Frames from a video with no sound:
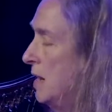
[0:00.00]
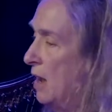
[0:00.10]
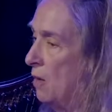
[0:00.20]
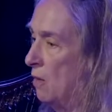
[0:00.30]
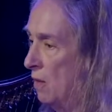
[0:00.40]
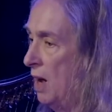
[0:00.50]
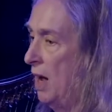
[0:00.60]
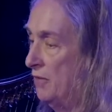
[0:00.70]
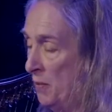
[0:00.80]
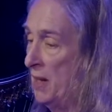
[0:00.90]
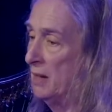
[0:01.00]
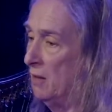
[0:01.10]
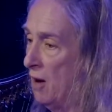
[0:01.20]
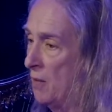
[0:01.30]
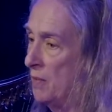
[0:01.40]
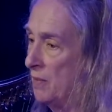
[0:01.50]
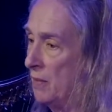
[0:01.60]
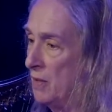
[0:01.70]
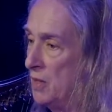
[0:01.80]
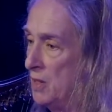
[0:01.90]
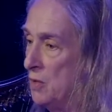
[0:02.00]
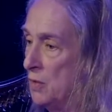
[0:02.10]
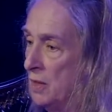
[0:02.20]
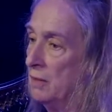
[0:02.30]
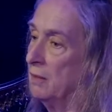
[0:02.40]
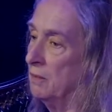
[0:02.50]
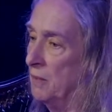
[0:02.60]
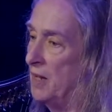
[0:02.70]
Now, on the pedal harp, you can,